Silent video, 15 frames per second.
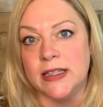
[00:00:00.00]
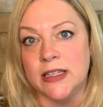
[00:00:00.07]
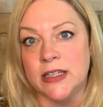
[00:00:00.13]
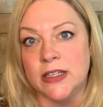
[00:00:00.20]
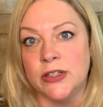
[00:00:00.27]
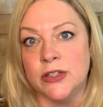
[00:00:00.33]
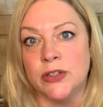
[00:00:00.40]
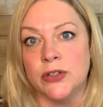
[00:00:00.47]

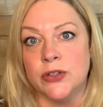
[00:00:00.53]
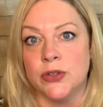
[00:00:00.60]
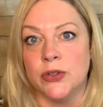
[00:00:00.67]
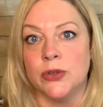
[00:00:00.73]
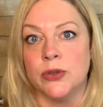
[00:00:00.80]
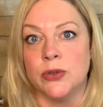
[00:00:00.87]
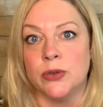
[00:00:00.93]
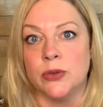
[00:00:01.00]

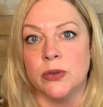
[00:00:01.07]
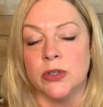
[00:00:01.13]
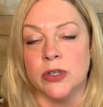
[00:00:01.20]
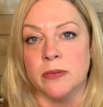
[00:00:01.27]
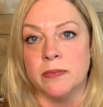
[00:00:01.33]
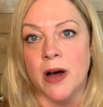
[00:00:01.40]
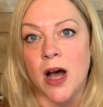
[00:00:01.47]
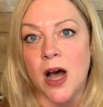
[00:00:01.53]
into
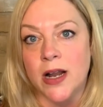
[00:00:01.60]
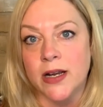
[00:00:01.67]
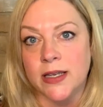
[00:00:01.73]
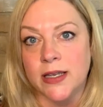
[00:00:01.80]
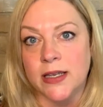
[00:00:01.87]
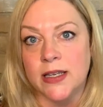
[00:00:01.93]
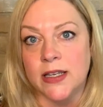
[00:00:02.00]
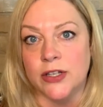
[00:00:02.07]
your body,